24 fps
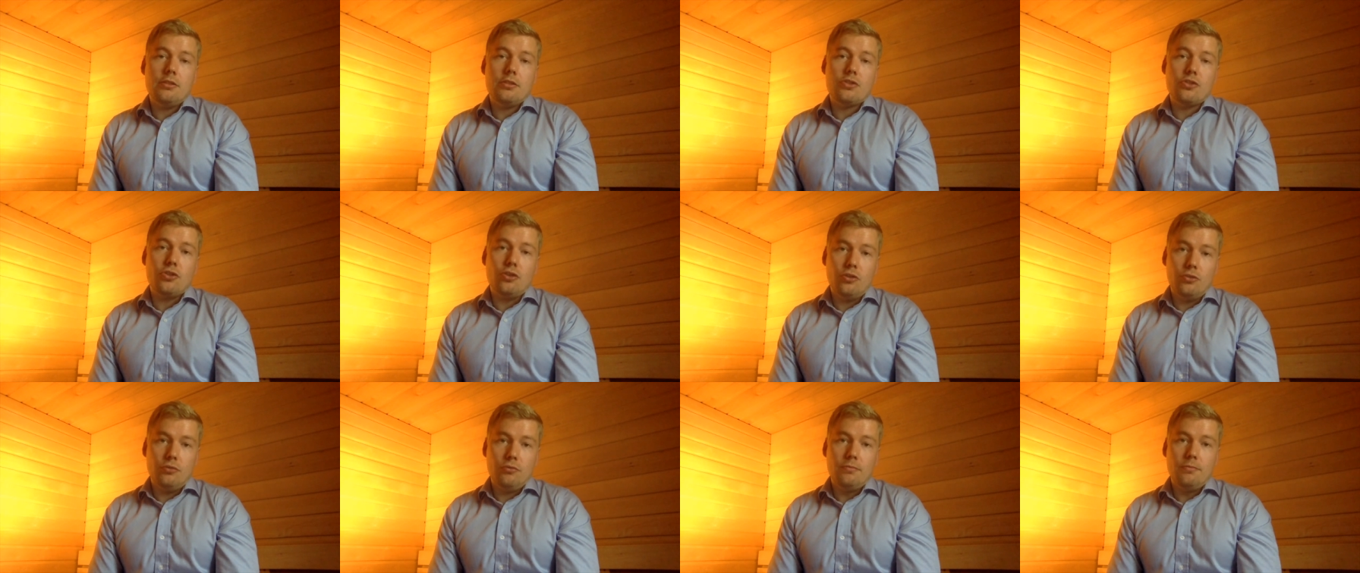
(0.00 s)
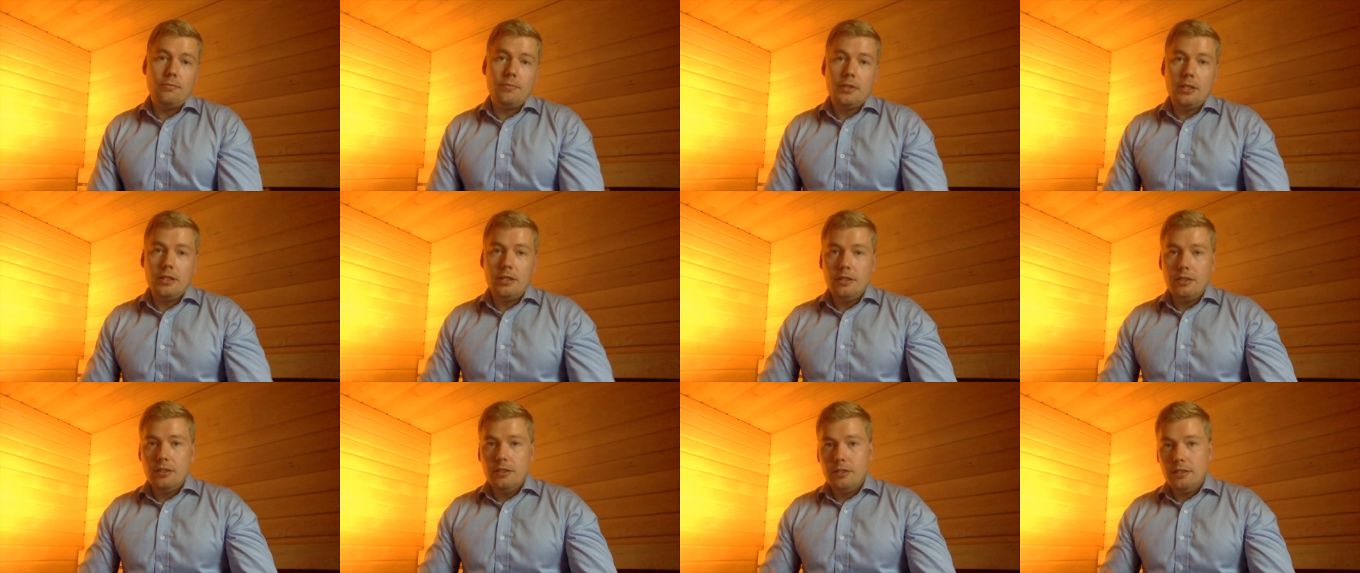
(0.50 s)
So
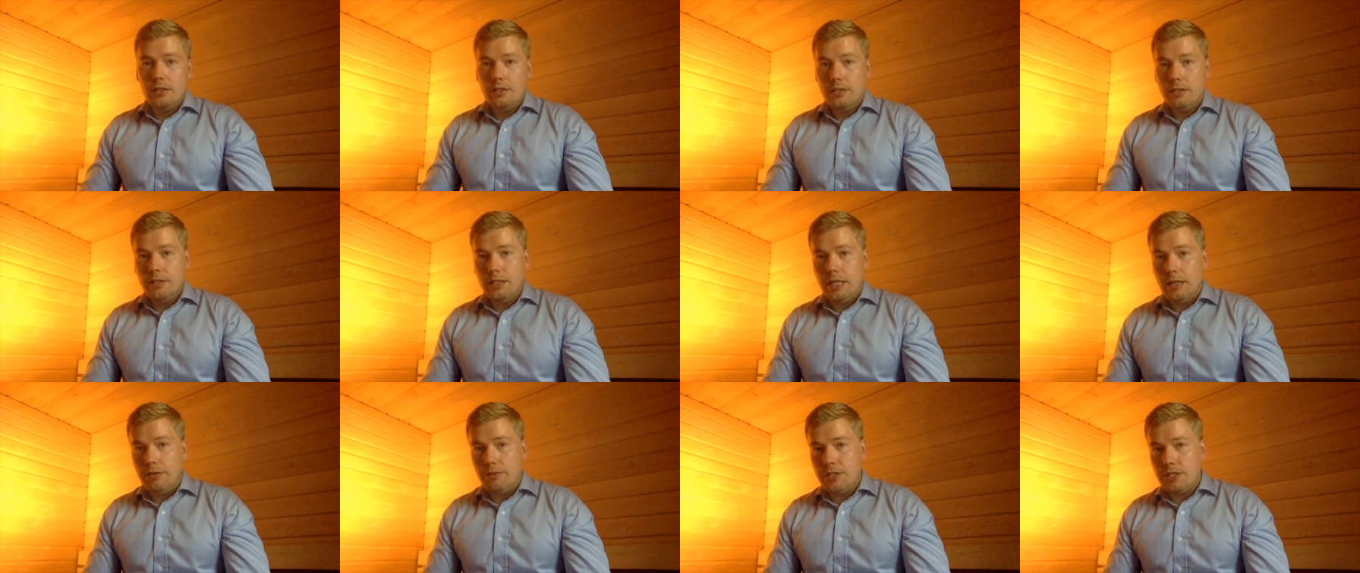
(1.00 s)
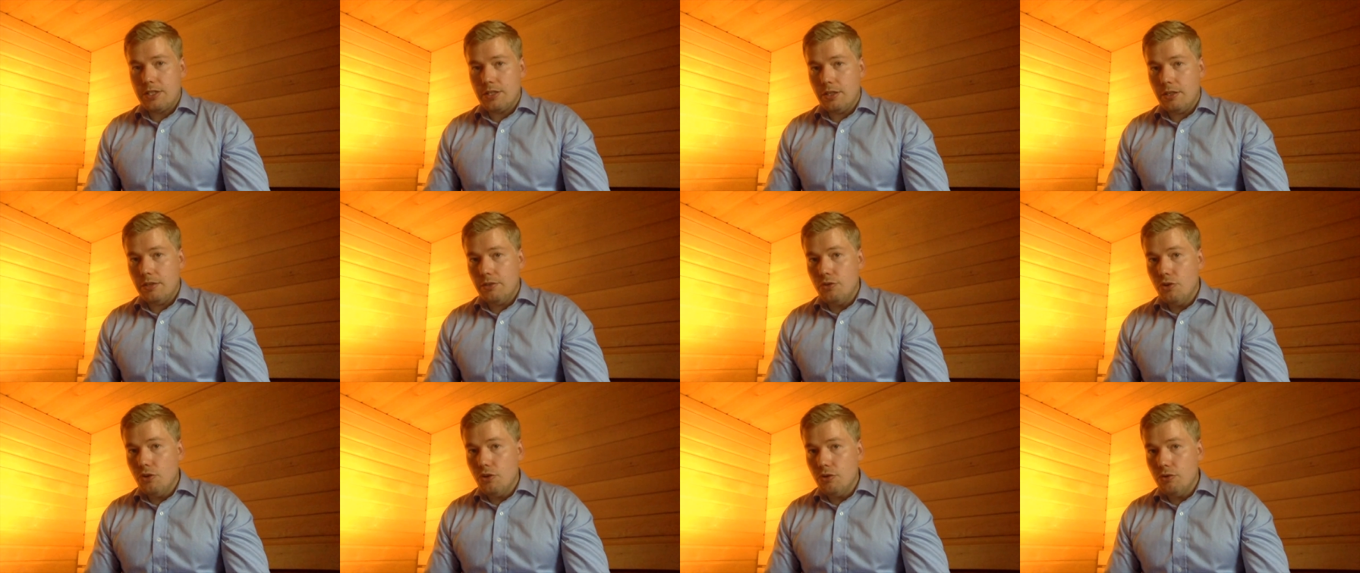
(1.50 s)
there is
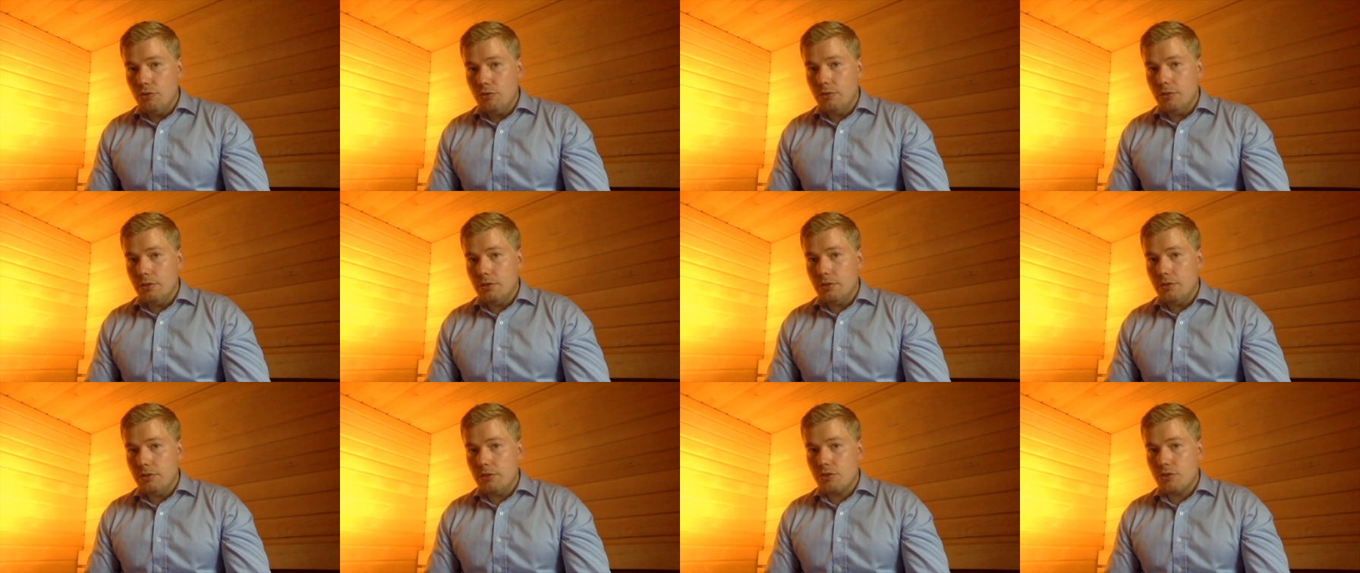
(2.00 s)
no